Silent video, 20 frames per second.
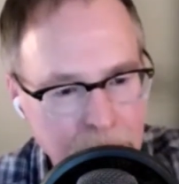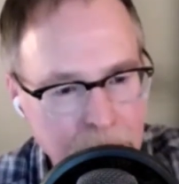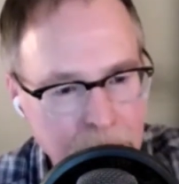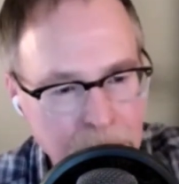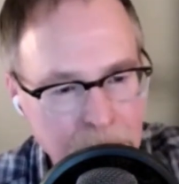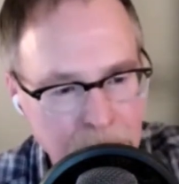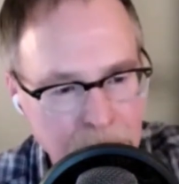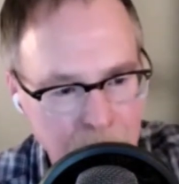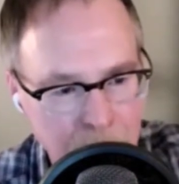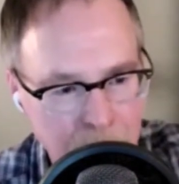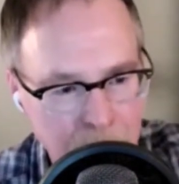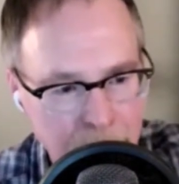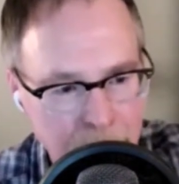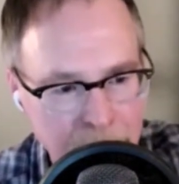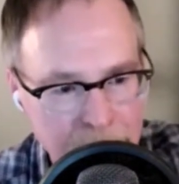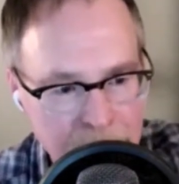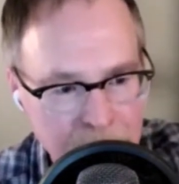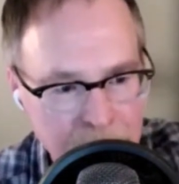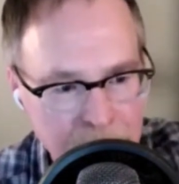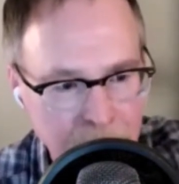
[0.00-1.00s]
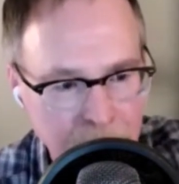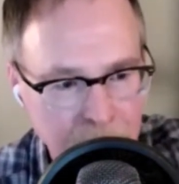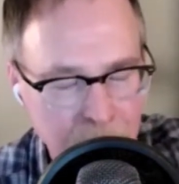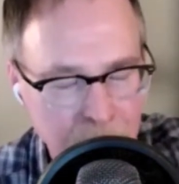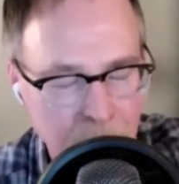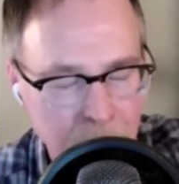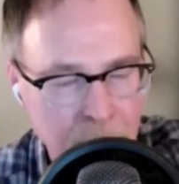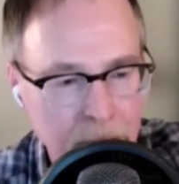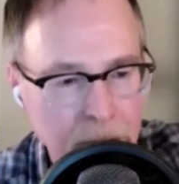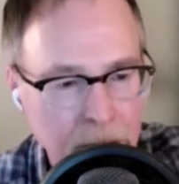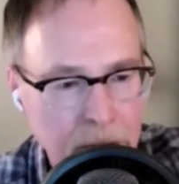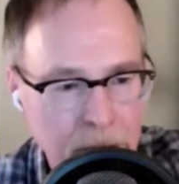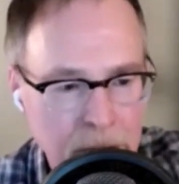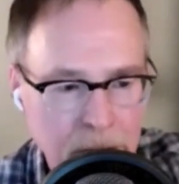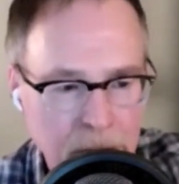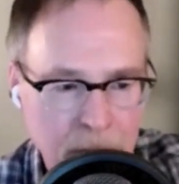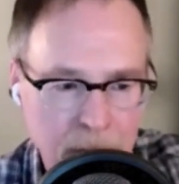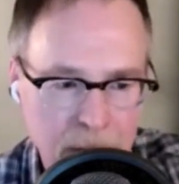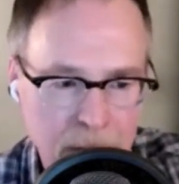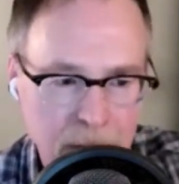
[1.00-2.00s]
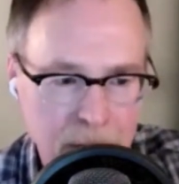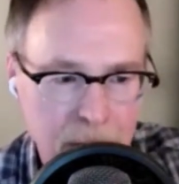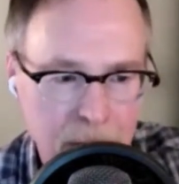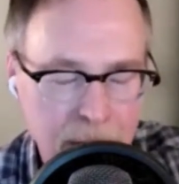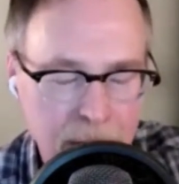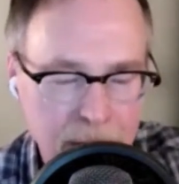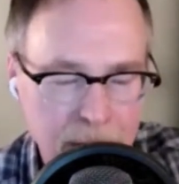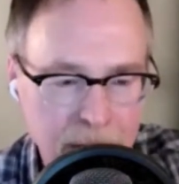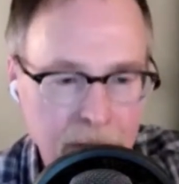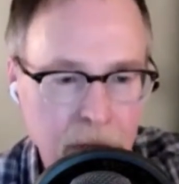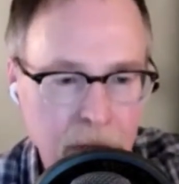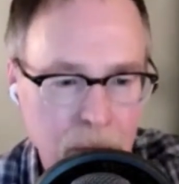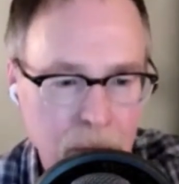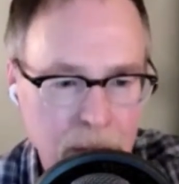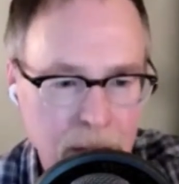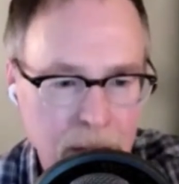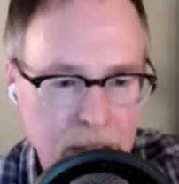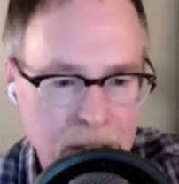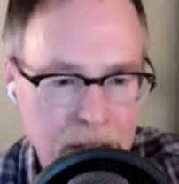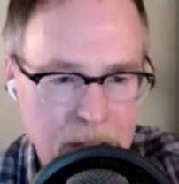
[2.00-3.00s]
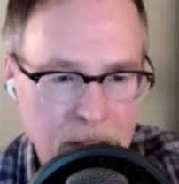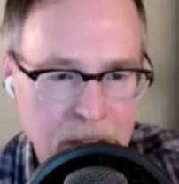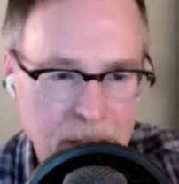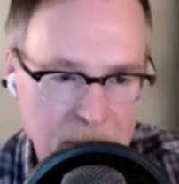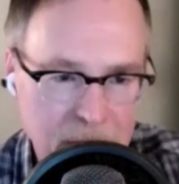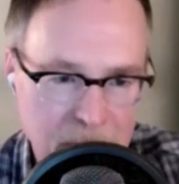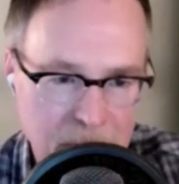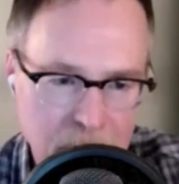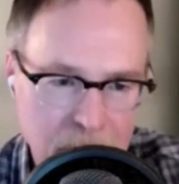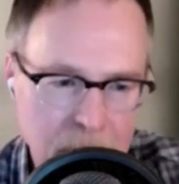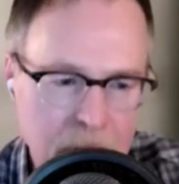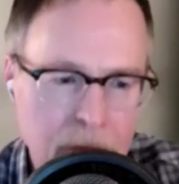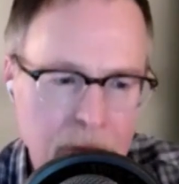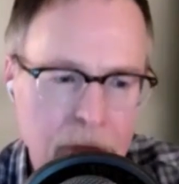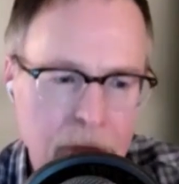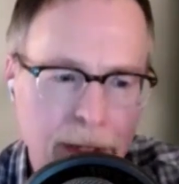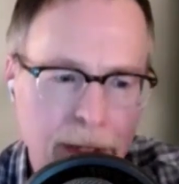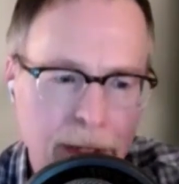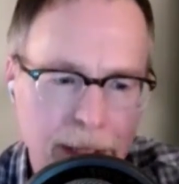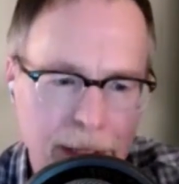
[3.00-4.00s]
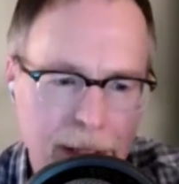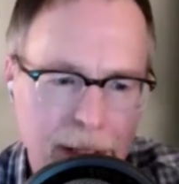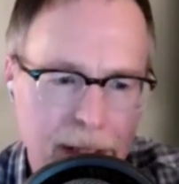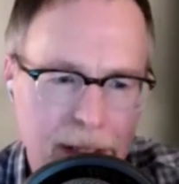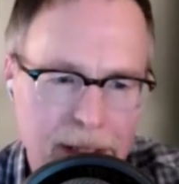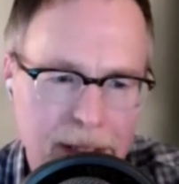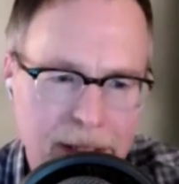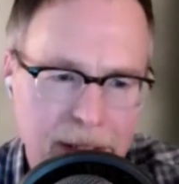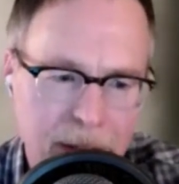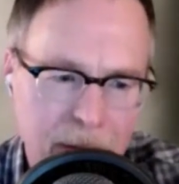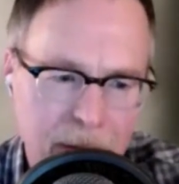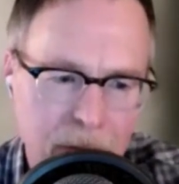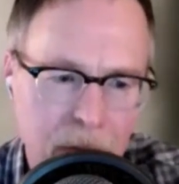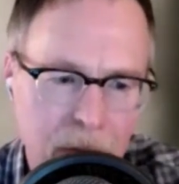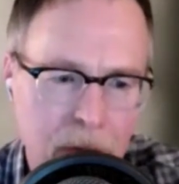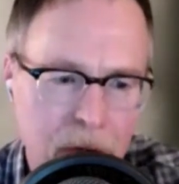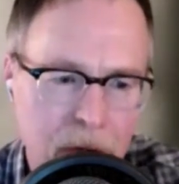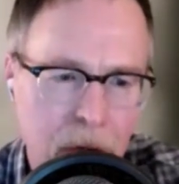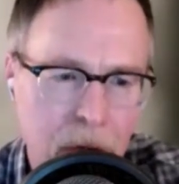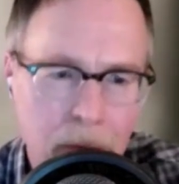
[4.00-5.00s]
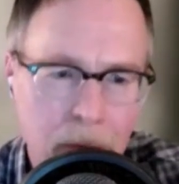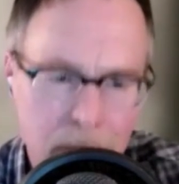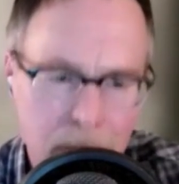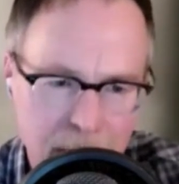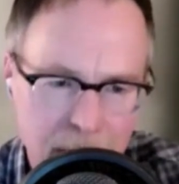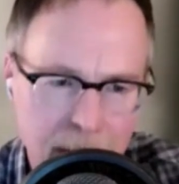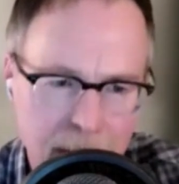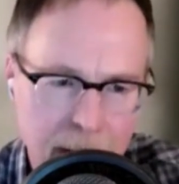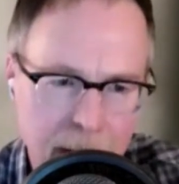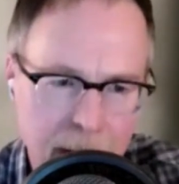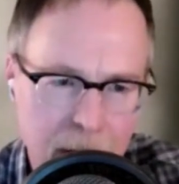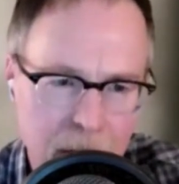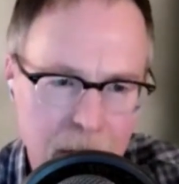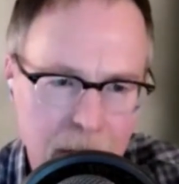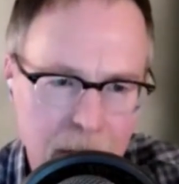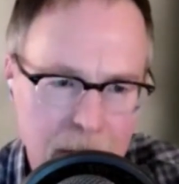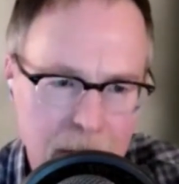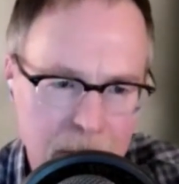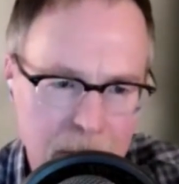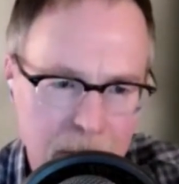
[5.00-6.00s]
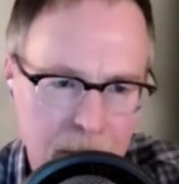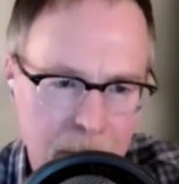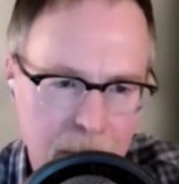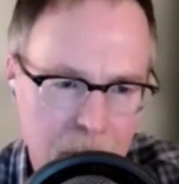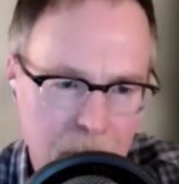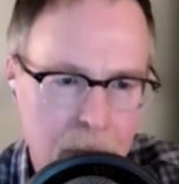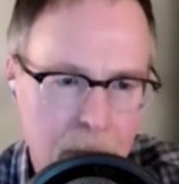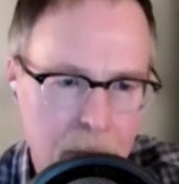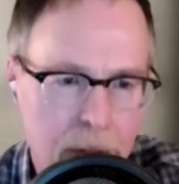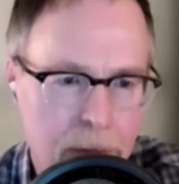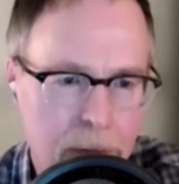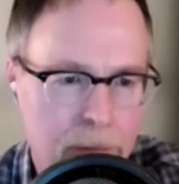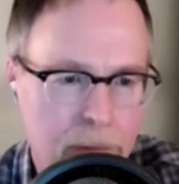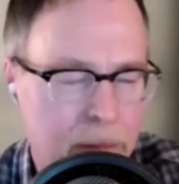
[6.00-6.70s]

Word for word: So I decided what I'd do is I'd, I'd give it one last chance. I was looking for any kind of sliver of hope to hang on, to keep going.